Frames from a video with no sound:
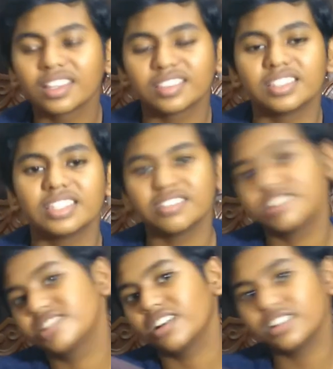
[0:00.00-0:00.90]
the
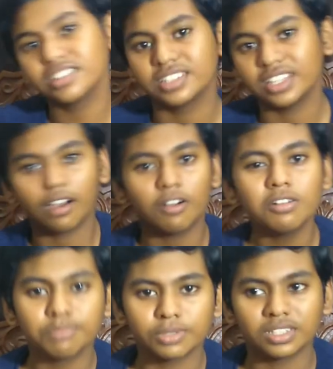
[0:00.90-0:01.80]
result, the
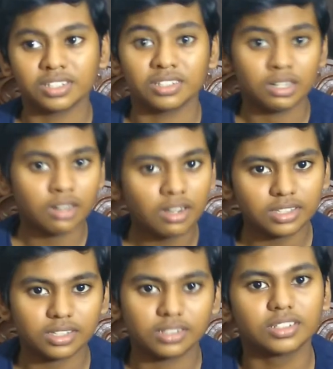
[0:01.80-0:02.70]
output is not
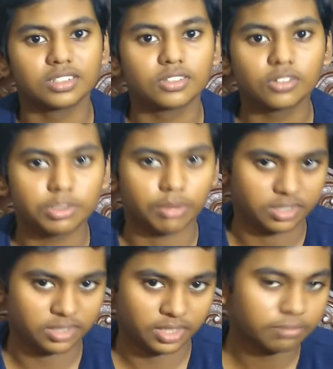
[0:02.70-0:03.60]
that good as Google's
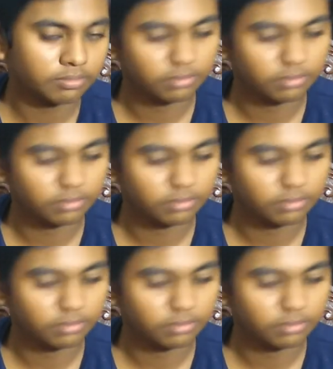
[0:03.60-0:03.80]
processing.